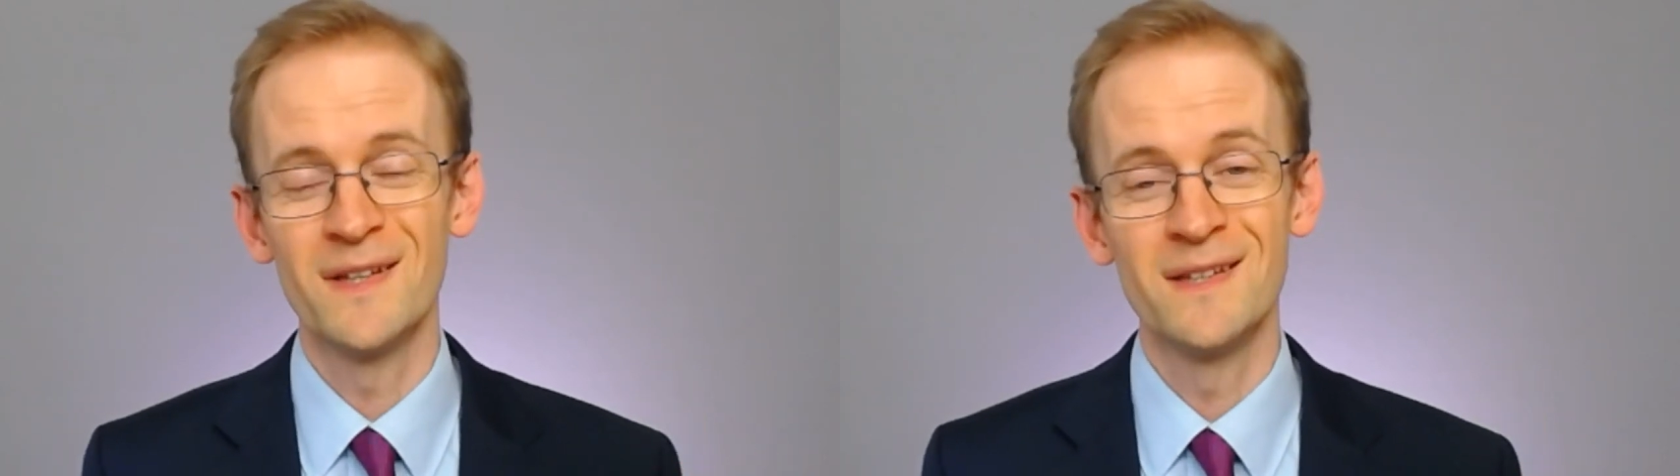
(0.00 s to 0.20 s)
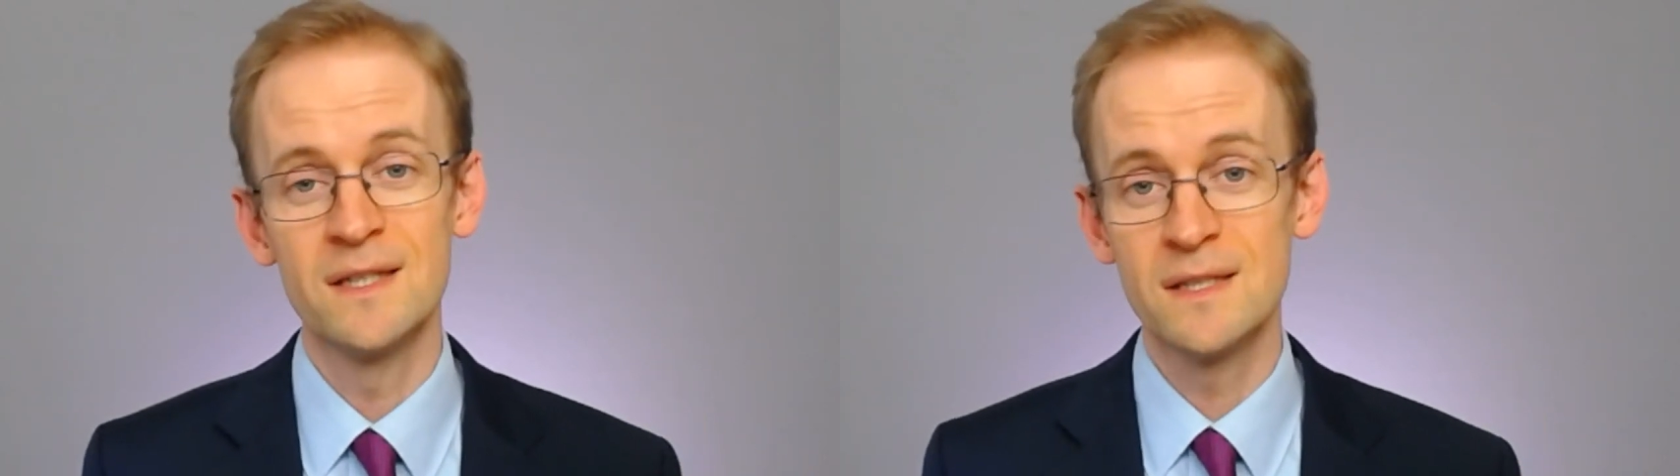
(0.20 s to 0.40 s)

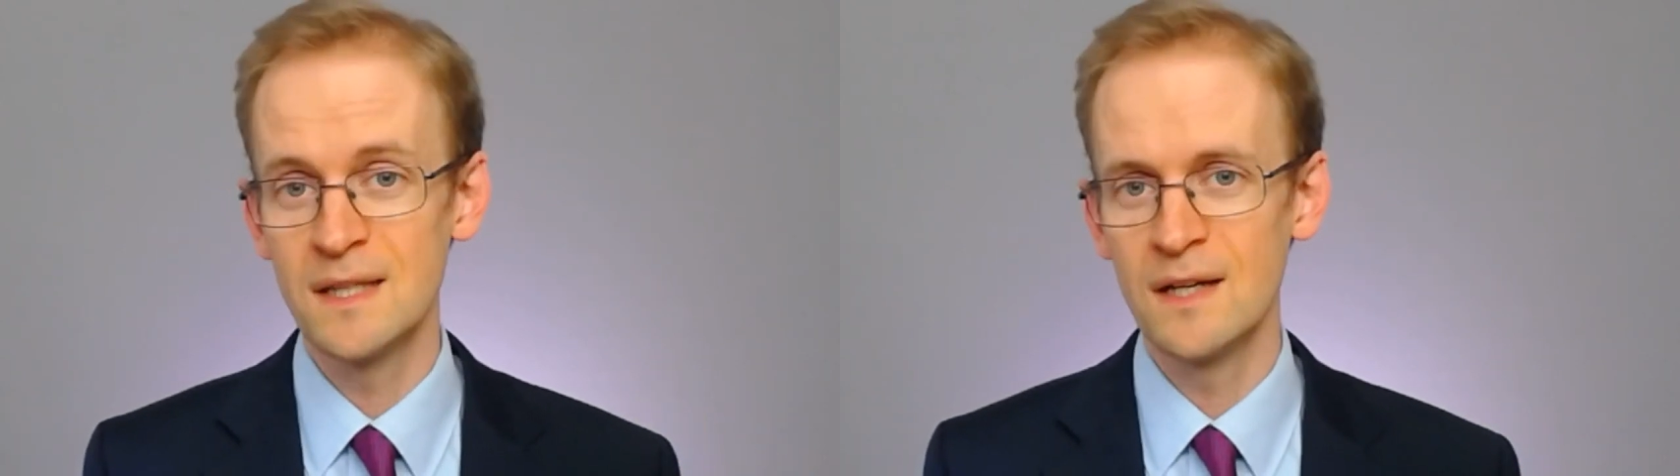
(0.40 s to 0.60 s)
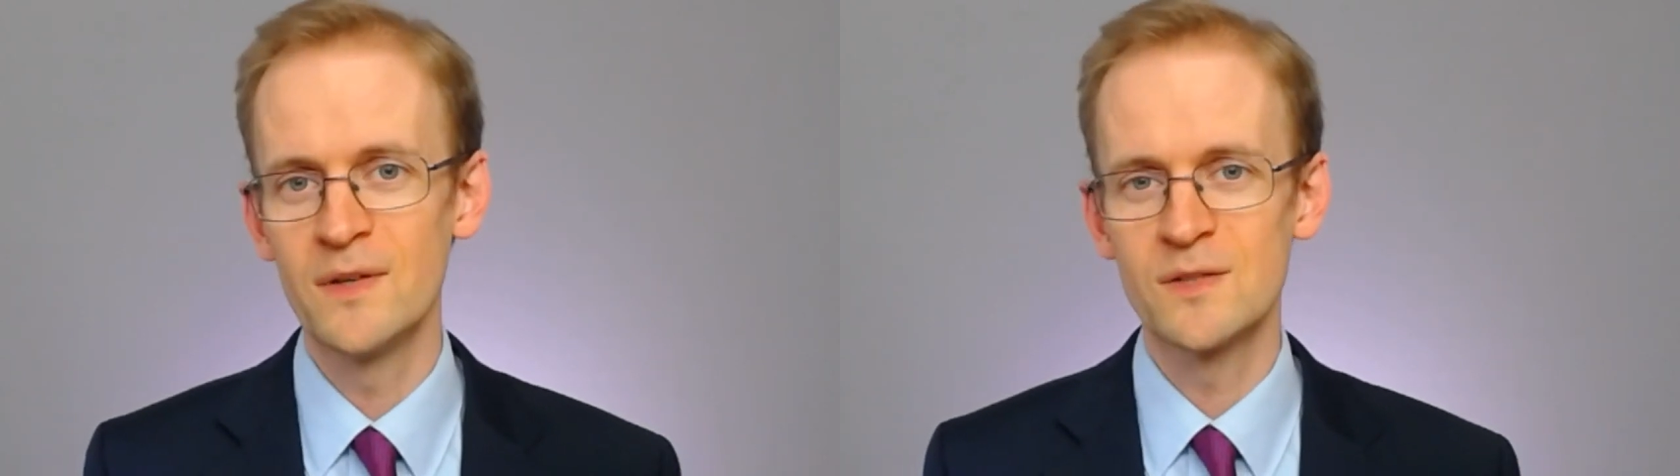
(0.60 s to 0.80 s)
in this
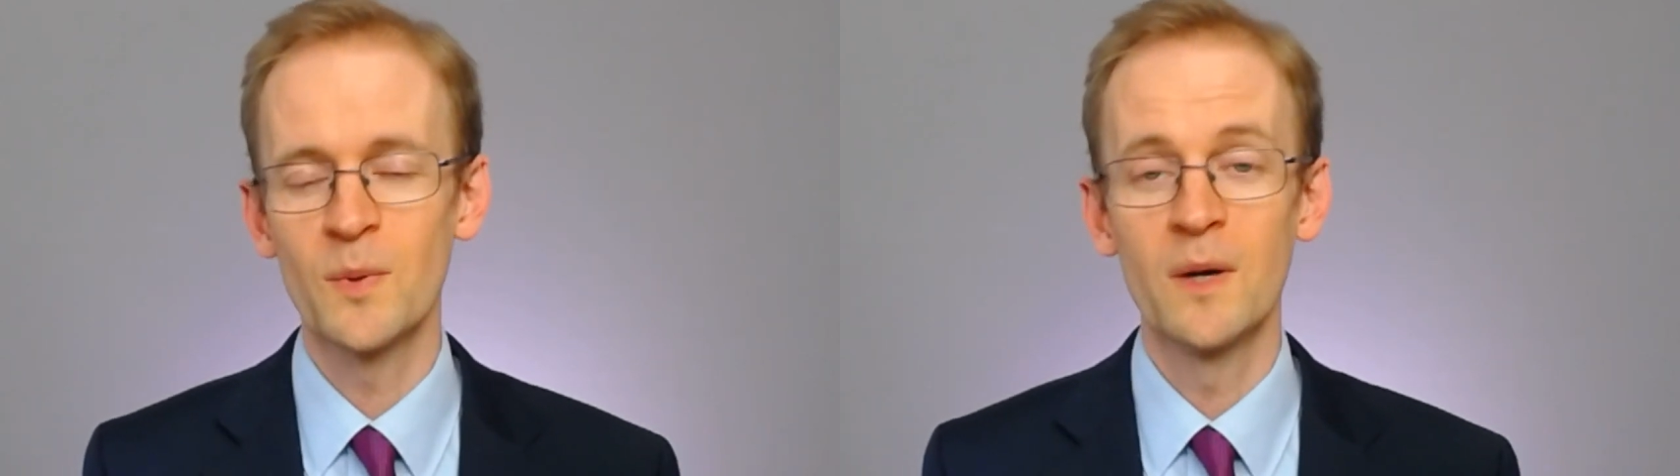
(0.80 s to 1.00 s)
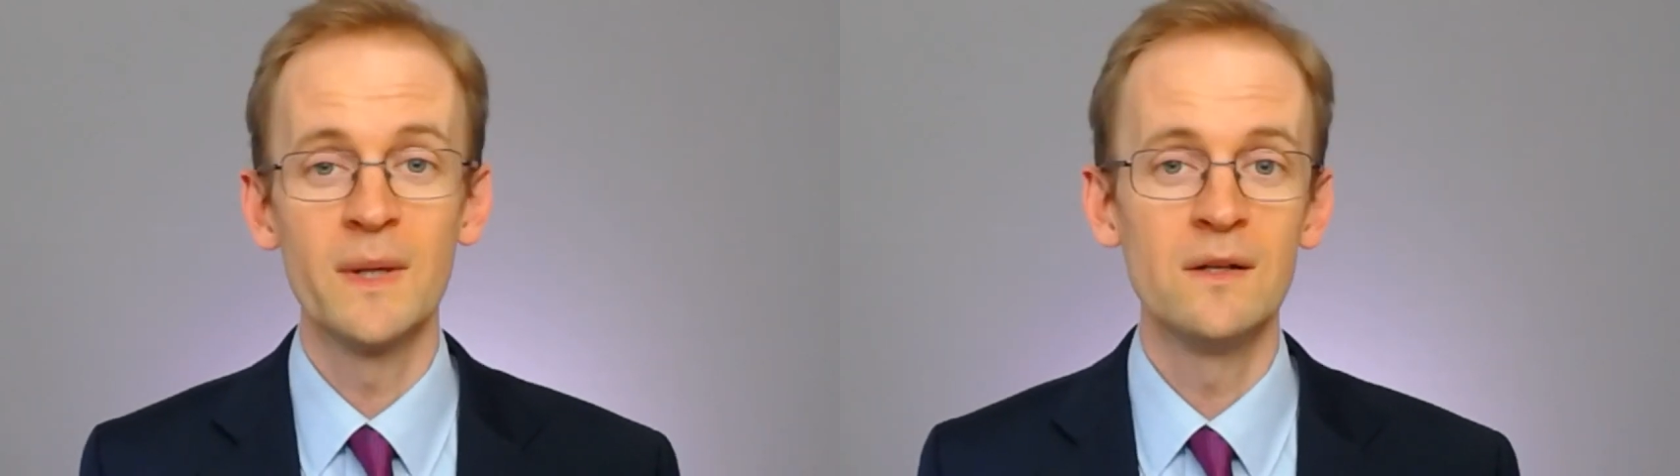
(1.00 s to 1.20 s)
series
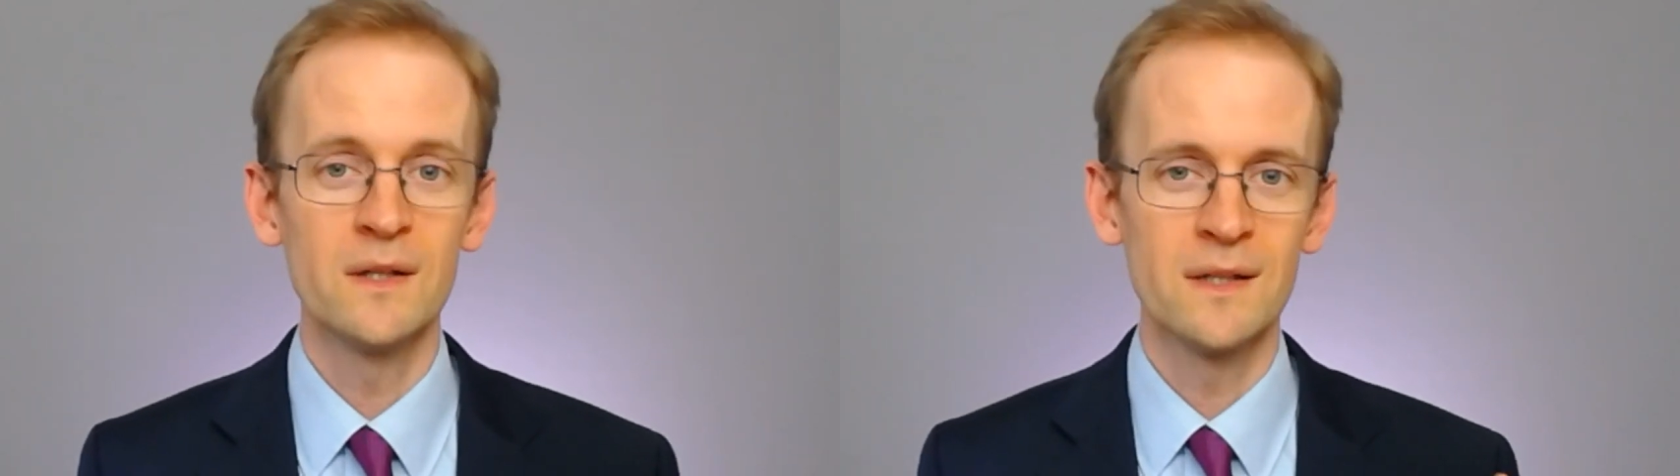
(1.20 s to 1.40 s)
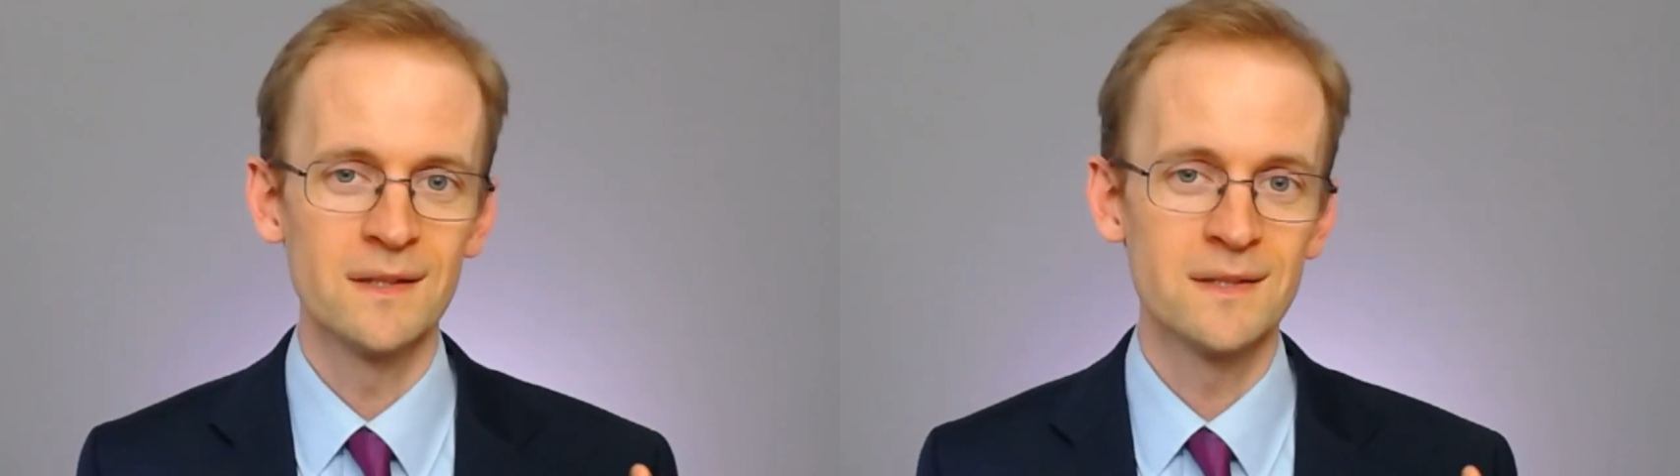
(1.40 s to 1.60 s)
where we
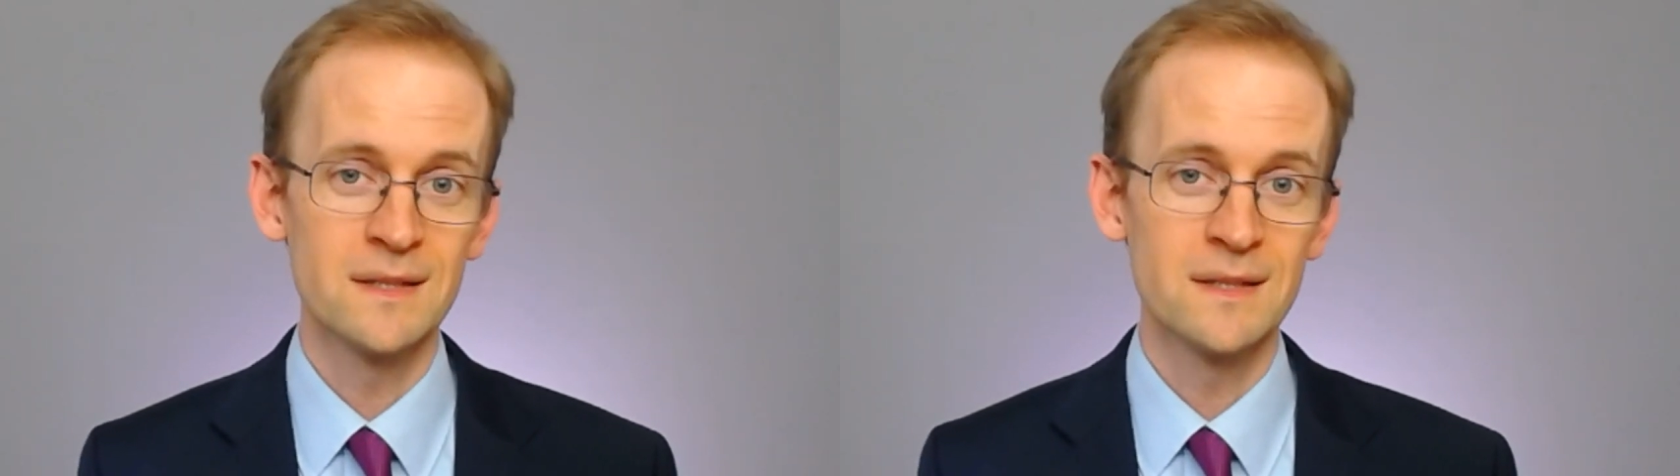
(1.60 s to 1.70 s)
look at